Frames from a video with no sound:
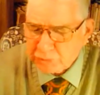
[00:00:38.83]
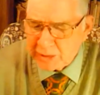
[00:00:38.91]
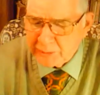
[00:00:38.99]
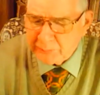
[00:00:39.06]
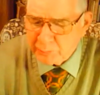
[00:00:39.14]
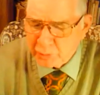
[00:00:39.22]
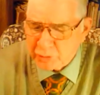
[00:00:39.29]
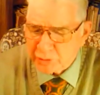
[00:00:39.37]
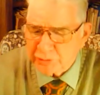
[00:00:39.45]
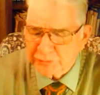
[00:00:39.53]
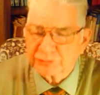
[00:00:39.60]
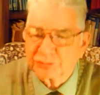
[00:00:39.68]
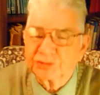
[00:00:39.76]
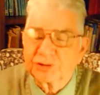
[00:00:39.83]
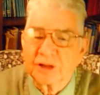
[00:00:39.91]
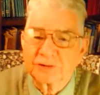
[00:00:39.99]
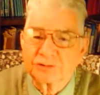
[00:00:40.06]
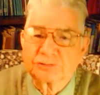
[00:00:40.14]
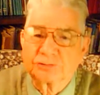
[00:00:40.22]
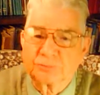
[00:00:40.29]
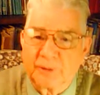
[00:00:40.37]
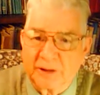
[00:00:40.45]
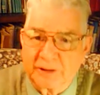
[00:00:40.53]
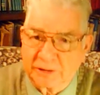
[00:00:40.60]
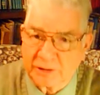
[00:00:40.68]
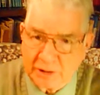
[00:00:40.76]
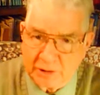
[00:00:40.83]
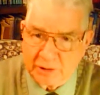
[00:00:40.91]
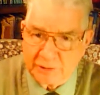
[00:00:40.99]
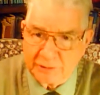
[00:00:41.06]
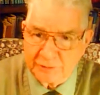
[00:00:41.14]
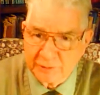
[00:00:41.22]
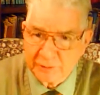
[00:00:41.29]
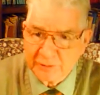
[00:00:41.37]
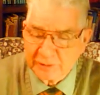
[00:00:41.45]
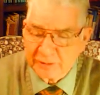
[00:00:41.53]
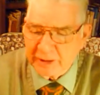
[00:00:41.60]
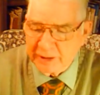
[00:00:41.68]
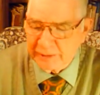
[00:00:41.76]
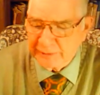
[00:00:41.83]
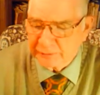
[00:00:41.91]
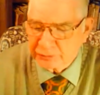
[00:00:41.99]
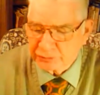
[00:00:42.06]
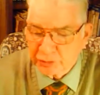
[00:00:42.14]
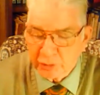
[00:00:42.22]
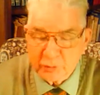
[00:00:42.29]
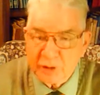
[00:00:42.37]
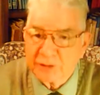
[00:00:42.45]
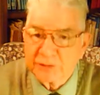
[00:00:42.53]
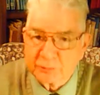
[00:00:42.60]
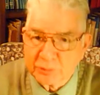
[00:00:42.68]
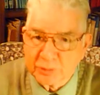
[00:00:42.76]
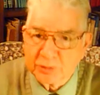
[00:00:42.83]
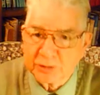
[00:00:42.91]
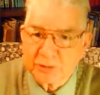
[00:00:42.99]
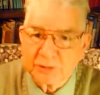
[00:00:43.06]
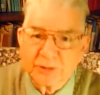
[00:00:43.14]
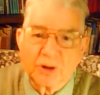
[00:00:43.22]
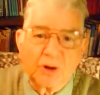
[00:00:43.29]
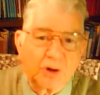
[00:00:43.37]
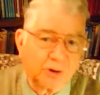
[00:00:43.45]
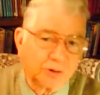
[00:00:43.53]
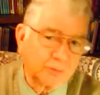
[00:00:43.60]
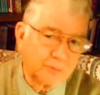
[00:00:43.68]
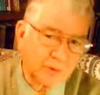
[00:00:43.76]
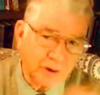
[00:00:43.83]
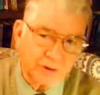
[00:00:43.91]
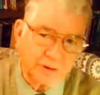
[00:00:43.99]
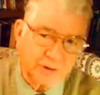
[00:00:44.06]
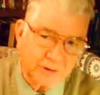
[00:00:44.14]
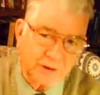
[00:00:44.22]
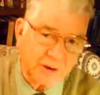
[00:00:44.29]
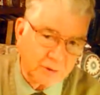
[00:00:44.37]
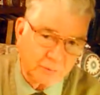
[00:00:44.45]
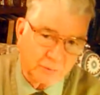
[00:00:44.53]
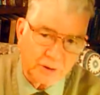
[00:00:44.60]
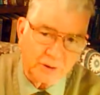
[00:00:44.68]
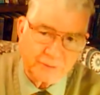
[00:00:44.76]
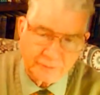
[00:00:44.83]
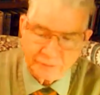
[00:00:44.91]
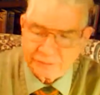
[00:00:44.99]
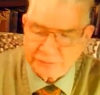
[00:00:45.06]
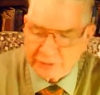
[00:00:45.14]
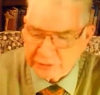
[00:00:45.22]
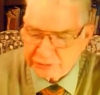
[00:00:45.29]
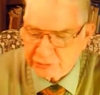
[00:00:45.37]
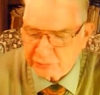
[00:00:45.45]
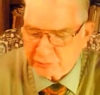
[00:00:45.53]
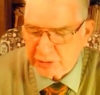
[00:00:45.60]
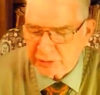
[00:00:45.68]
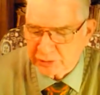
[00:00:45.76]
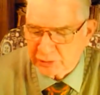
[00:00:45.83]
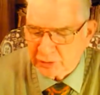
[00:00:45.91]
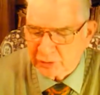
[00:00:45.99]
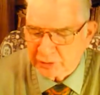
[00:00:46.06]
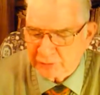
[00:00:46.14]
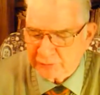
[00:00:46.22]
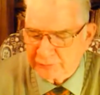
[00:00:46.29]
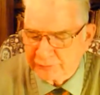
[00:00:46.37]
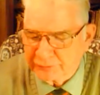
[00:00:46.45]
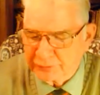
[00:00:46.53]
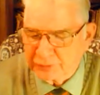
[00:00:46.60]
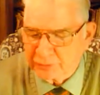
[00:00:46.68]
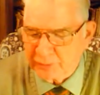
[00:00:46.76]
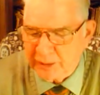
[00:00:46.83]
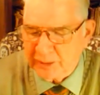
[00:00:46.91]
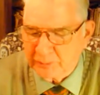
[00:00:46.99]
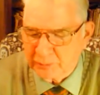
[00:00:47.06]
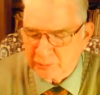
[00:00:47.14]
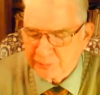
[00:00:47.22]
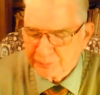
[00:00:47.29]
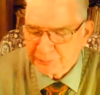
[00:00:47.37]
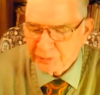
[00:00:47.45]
A book that's sanctioned by God. And there's no other book on the market anywhere that's sanctioned by God other than the Bible.